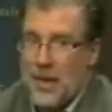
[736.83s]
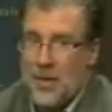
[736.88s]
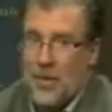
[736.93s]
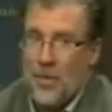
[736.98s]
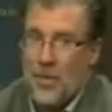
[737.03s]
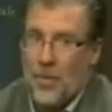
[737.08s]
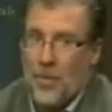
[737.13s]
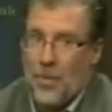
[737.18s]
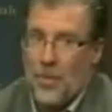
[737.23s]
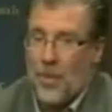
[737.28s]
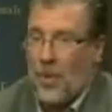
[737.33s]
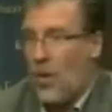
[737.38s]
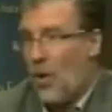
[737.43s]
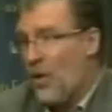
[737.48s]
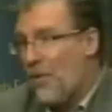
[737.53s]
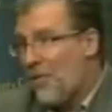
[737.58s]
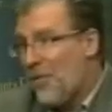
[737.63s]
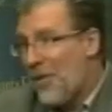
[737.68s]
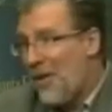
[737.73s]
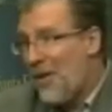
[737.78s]
we're
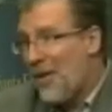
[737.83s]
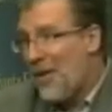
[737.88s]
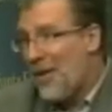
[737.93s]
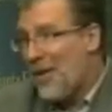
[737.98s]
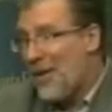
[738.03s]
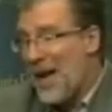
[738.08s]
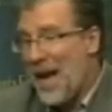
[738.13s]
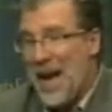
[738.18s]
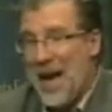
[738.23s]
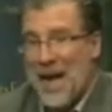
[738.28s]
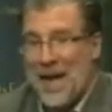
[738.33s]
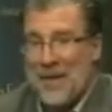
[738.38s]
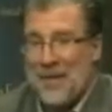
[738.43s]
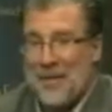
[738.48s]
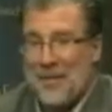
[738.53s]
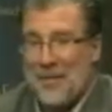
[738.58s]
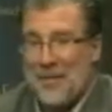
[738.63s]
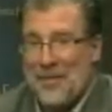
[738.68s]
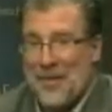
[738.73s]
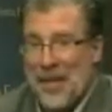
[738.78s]
all flawed,
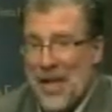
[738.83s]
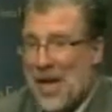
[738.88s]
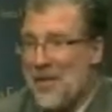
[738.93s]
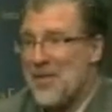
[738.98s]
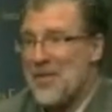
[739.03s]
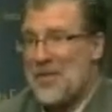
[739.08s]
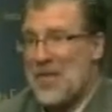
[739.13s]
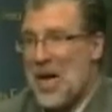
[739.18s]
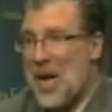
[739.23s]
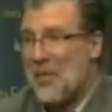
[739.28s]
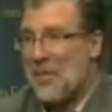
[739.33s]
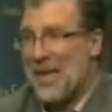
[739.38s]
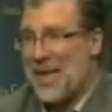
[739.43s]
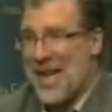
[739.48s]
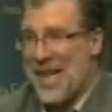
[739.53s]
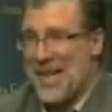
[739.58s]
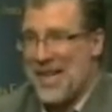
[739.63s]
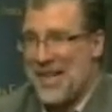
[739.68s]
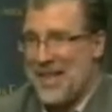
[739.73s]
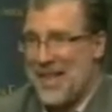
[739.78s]
and life is
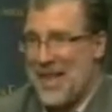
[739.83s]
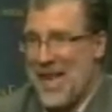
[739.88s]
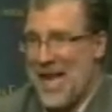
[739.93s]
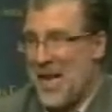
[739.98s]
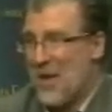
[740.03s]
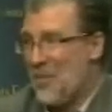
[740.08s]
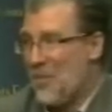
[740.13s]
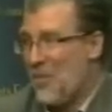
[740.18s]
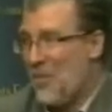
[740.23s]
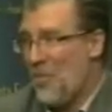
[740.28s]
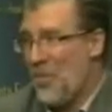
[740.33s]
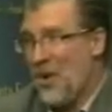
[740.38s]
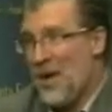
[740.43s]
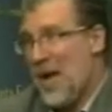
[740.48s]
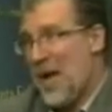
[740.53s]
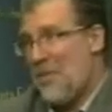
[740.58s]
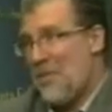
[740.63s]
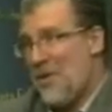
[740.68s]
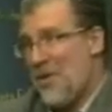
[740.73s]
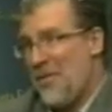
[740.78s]
complicated, and we're
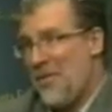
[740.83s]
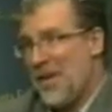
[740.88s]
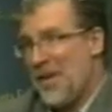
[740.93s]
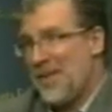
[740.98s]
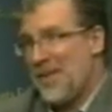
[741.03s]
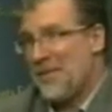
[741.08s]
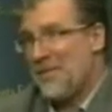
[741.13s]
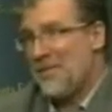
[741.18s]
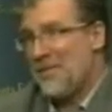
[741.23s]
not perfect.